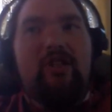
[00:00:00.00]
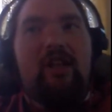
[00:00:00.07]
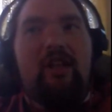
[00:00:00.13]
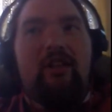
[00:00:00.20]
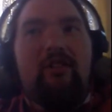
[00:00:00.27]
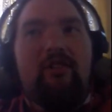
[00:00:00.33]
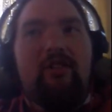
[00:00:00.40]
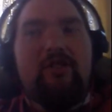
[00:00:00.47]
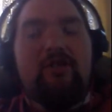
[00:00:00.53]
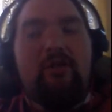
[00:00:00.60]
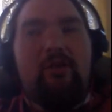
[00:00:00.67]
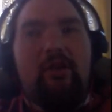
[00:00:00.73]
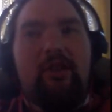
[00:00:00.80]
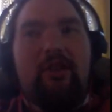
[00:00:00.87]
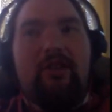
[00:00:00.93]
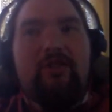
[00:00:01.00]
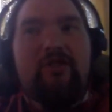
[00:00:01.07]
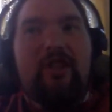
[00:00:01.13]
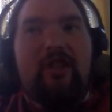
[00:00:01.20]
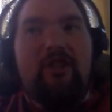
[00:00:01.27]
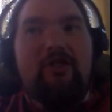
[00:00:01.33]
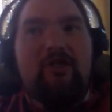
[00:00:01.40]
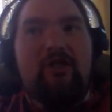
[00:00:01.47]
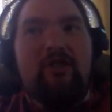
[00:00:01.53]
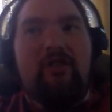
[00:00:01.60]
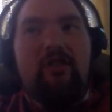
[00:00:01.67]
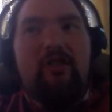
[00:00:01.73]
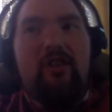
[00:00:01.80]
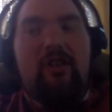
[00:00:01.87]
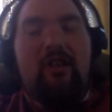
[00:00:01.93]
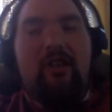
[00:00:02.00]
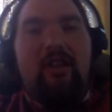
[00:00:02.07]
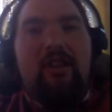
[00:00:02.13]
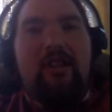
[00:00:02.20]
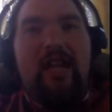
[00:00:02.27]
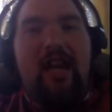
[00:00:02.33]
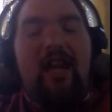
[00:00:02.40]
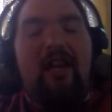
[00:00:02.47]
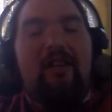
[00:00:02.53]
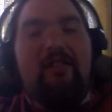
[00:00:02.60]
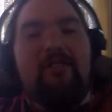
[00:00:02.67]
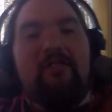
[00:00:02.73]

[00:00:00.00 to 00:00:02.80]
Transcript: terrorist organization yet.